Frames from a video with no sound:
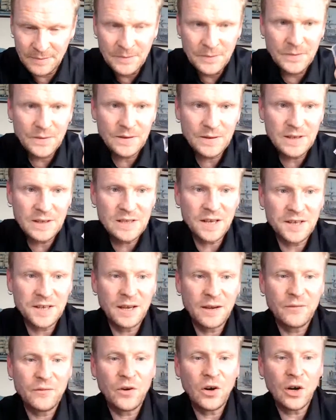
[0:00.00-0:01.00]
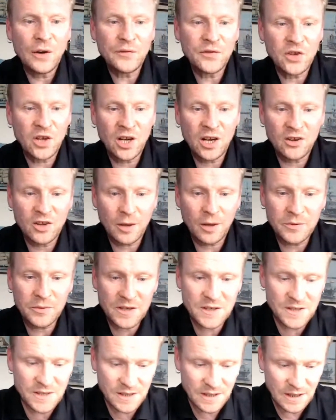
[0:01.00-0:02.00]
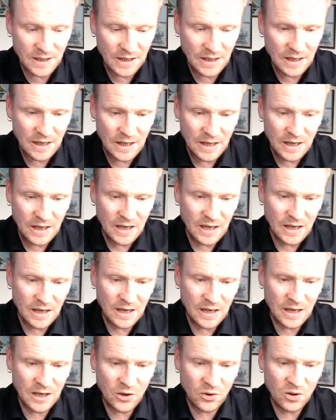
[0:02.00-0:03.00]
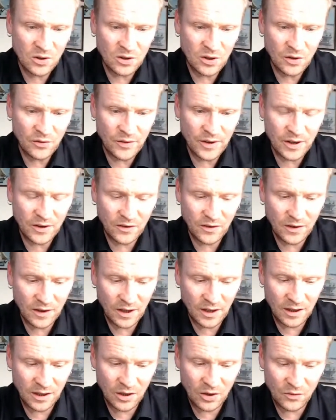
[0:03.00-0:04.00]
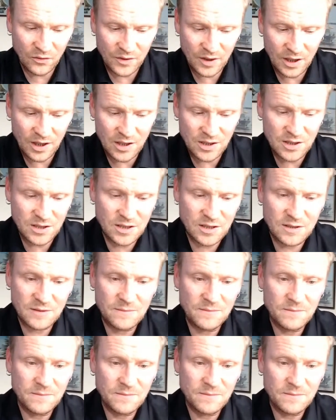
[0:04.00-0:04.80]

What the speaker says: These are the 510 adapters. You can convert any of these